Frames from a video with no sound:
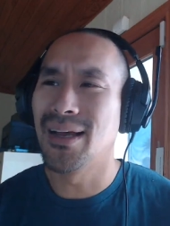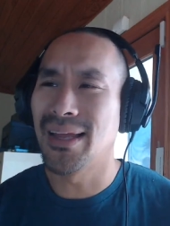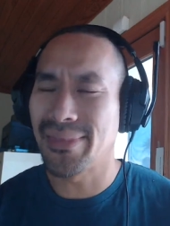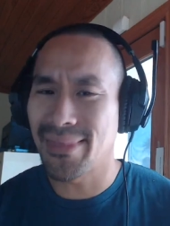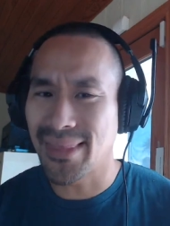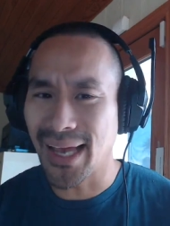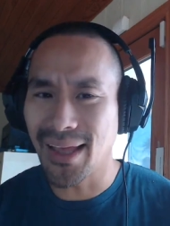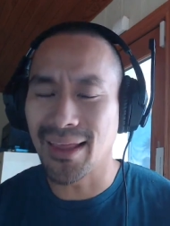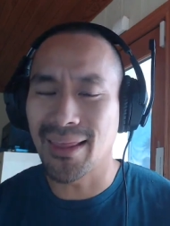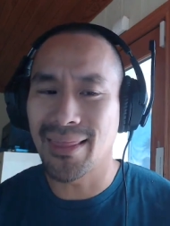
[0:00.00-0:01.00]

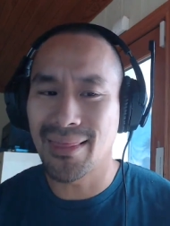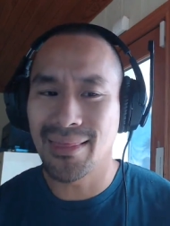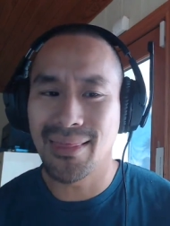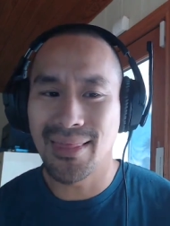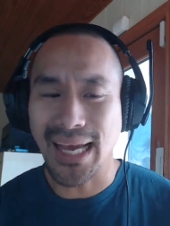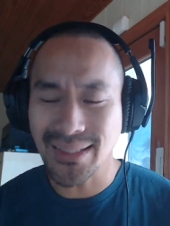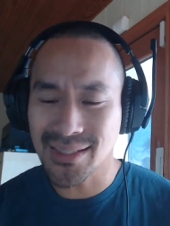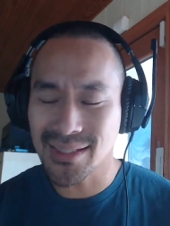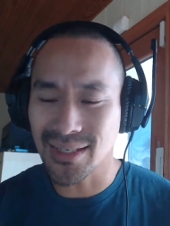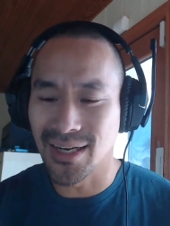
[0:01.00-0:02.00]
that's
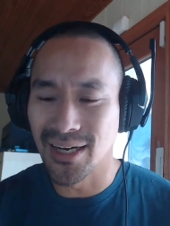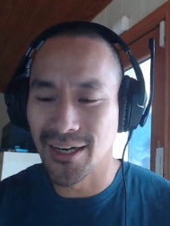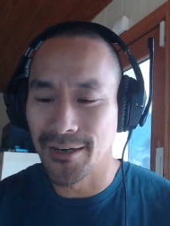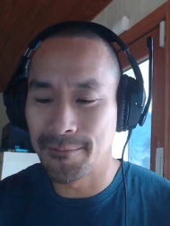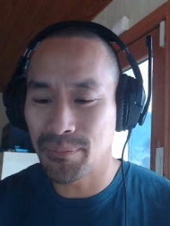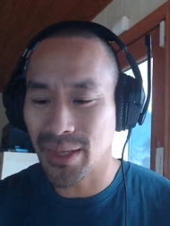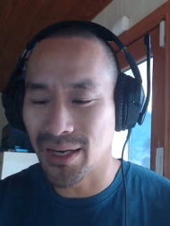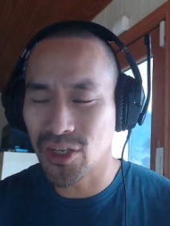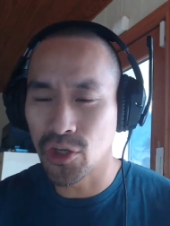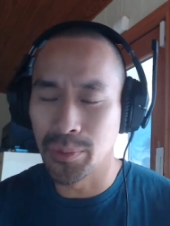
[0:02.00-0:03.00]
a
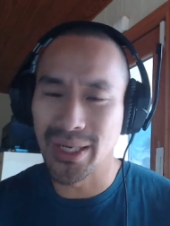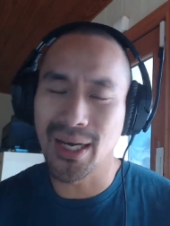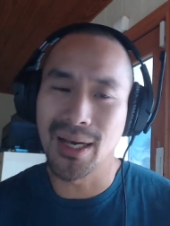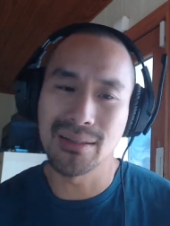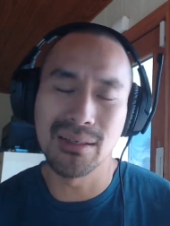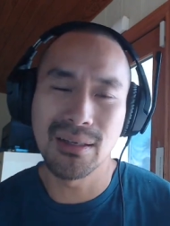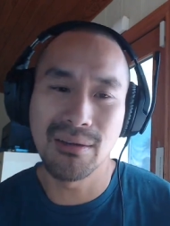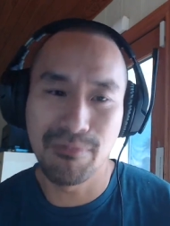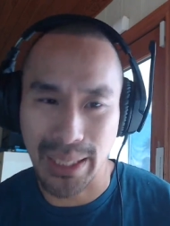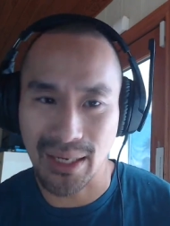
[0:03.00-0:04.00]
human cognitive
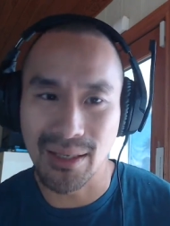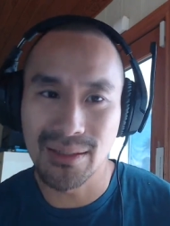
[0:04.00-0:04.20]
bias.